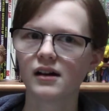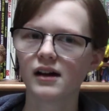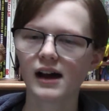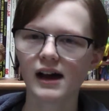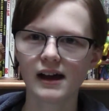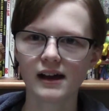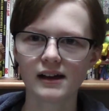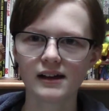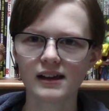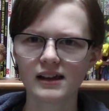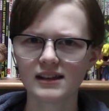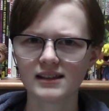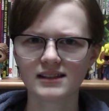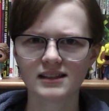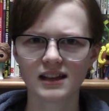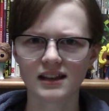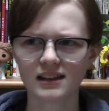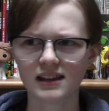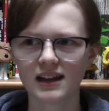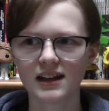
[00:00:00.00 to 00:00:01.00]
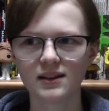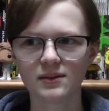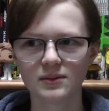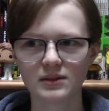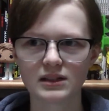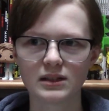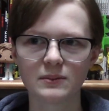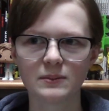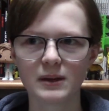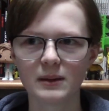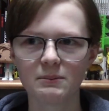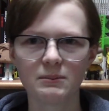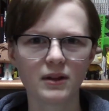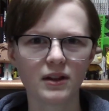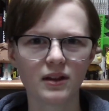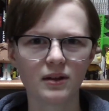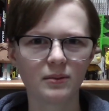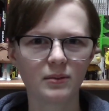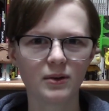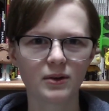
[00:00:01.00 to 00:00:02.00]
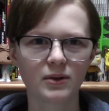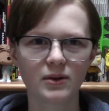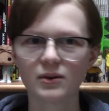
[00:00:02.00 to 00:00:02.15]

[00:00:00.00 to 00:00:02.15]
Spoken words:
I said that it was a Pepe Le Moco